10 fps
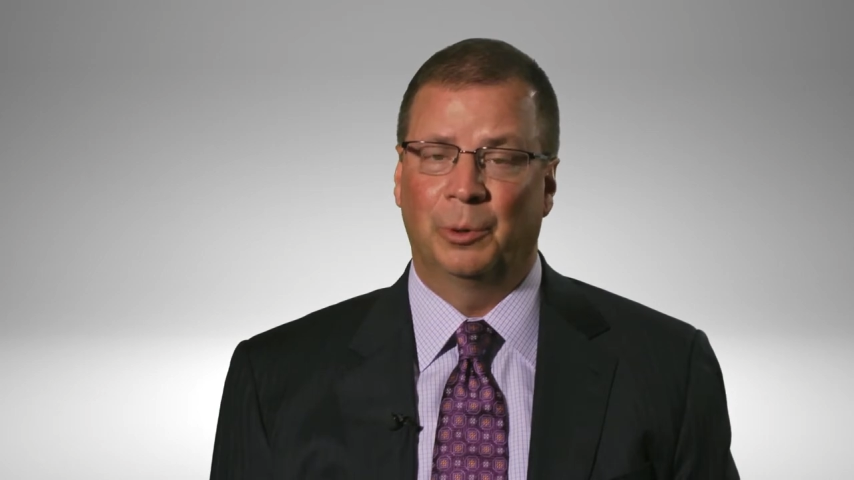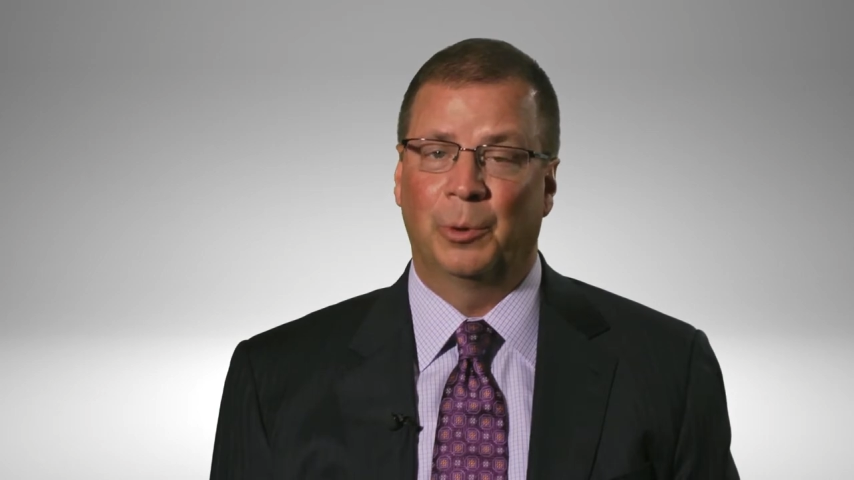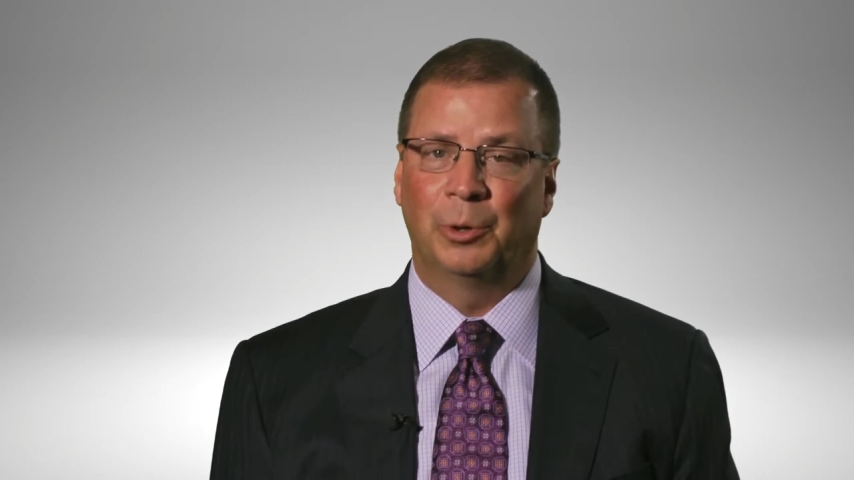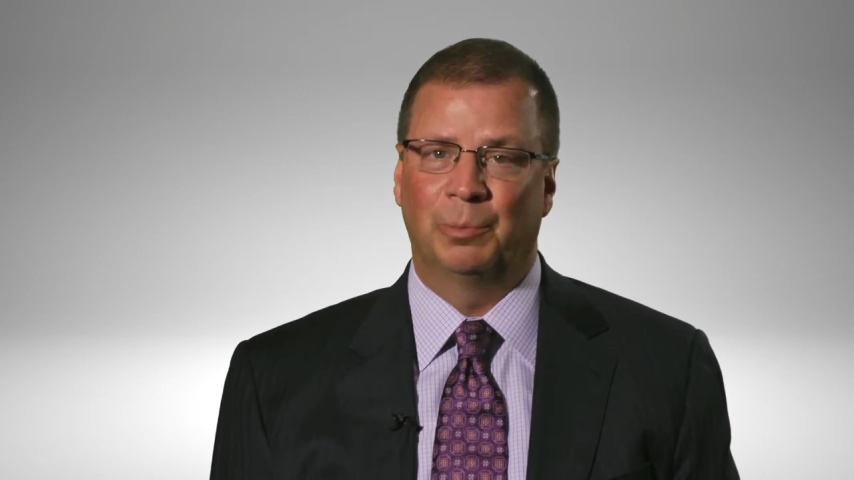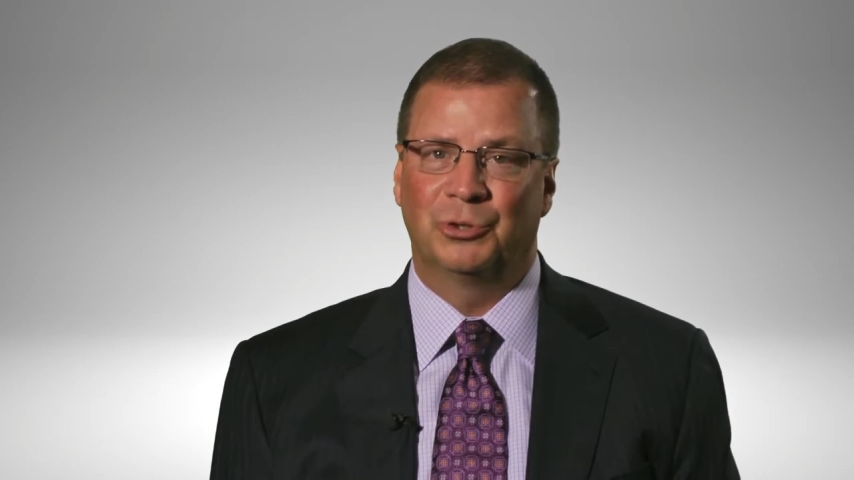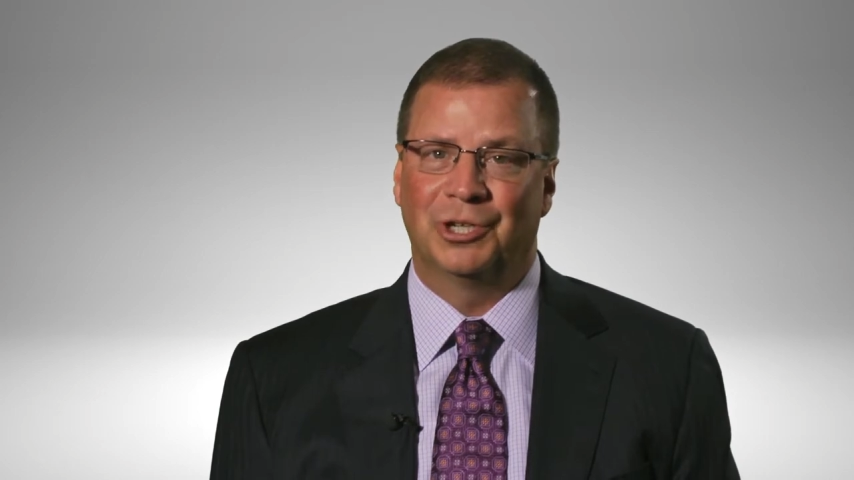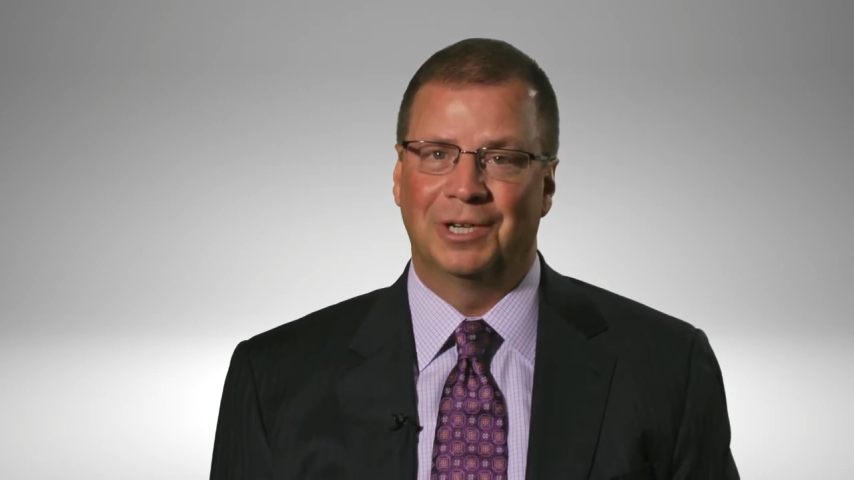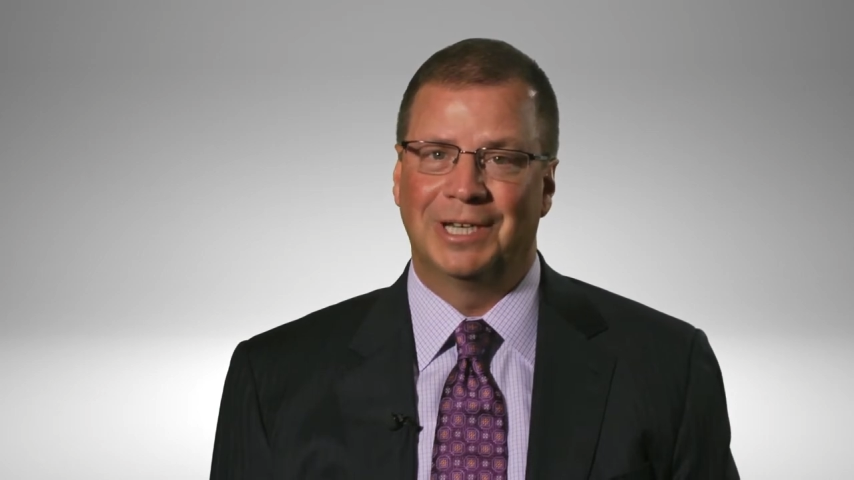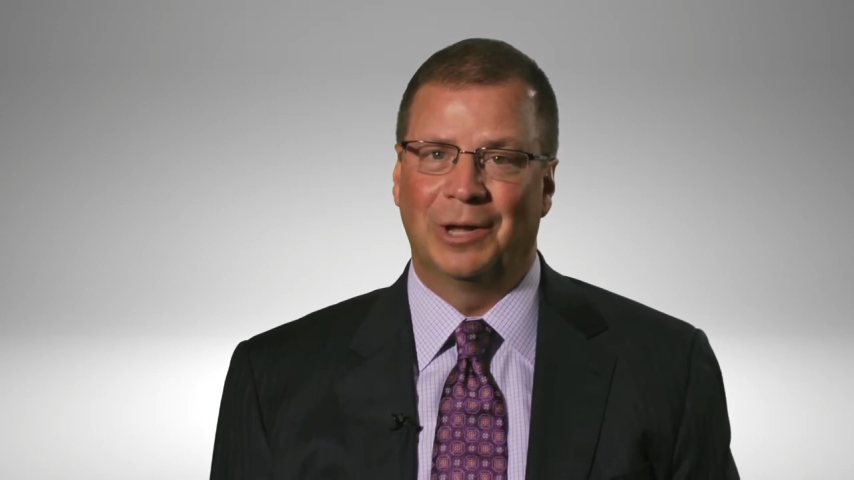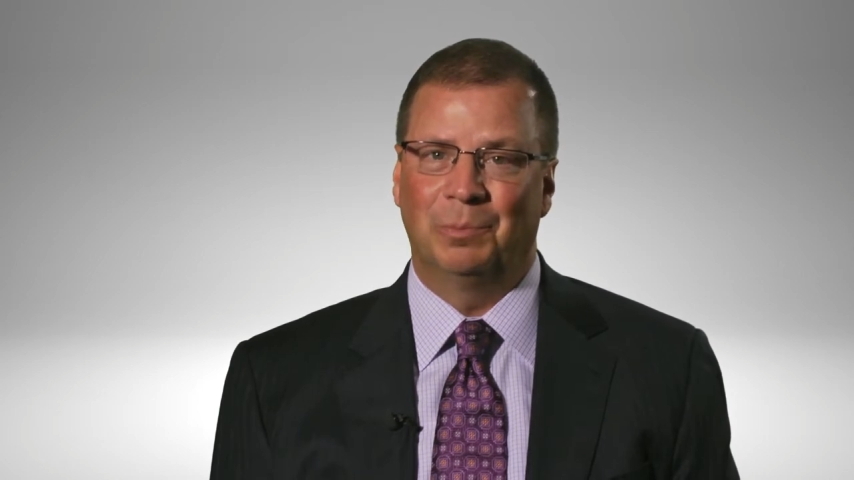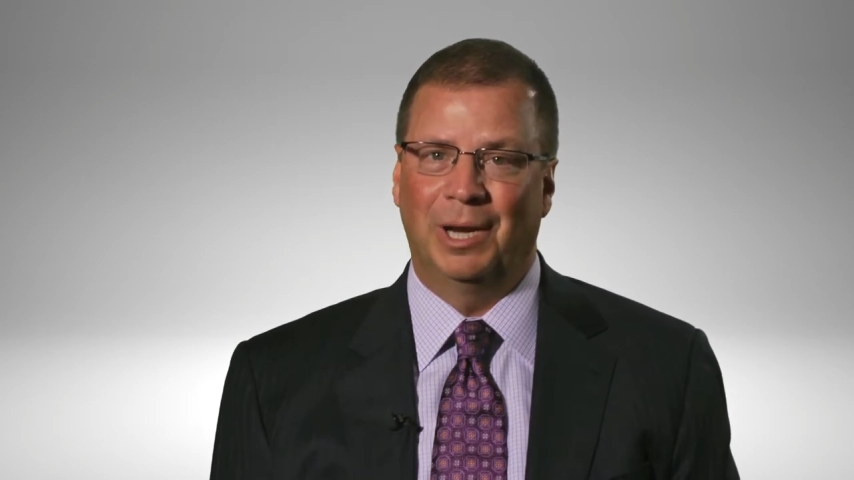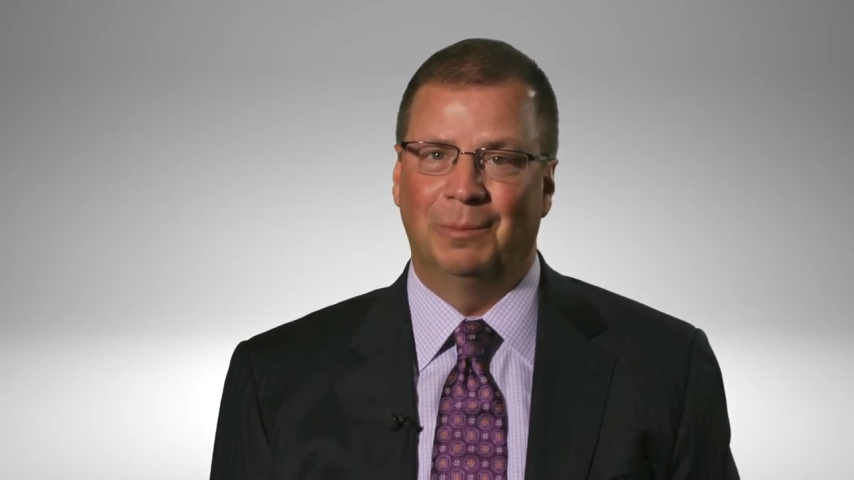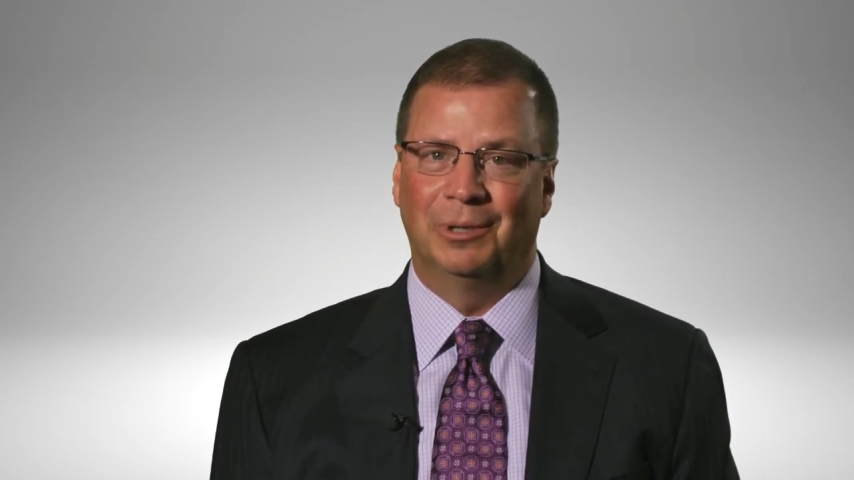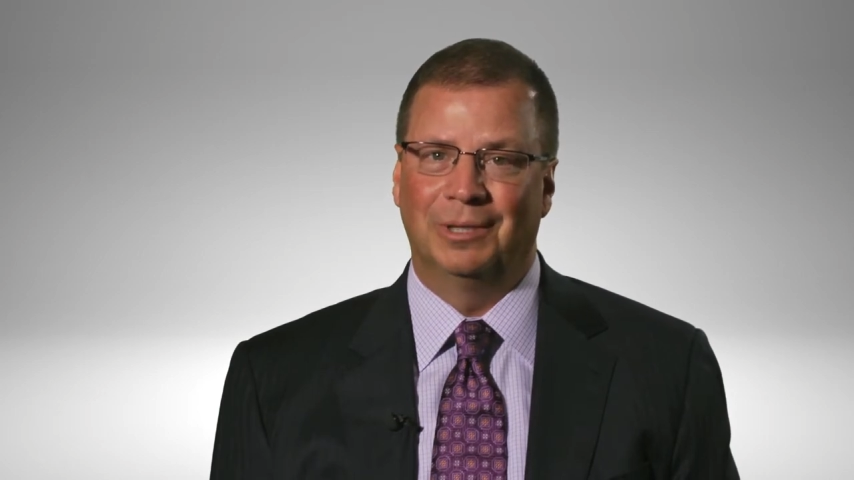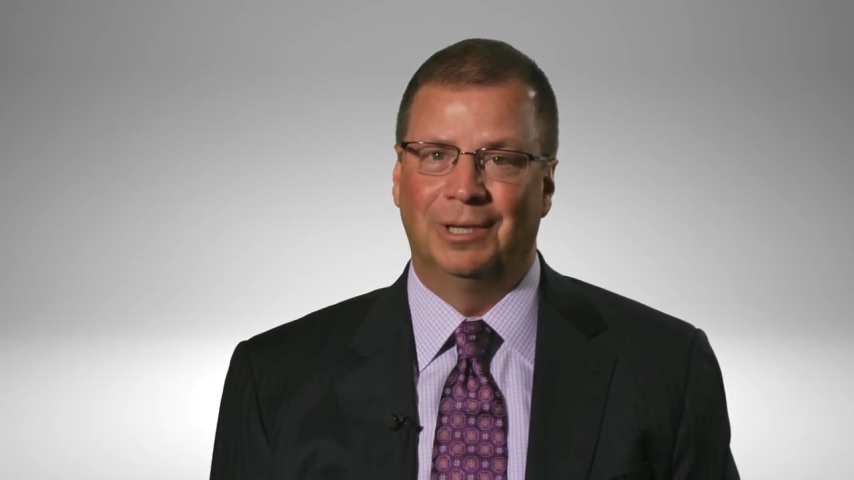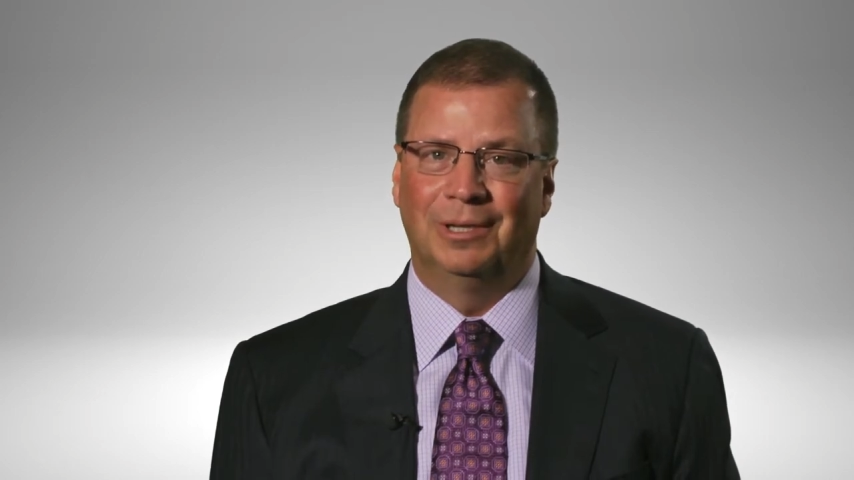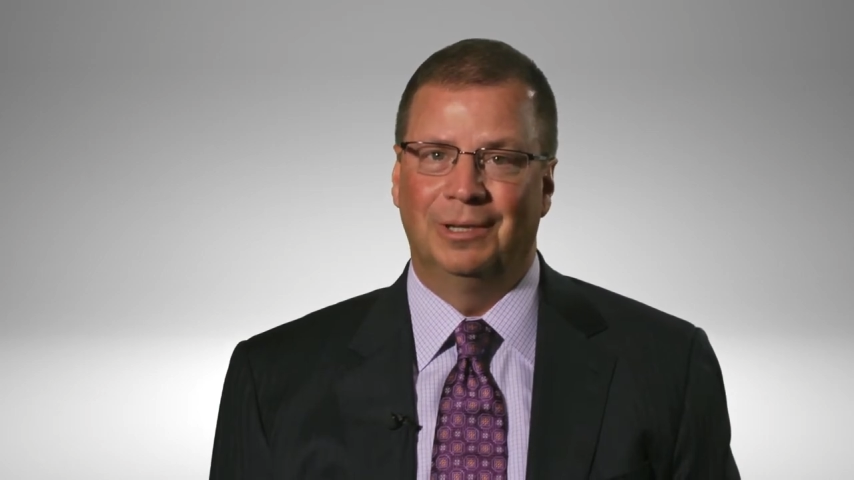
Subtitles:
or 30% down payment,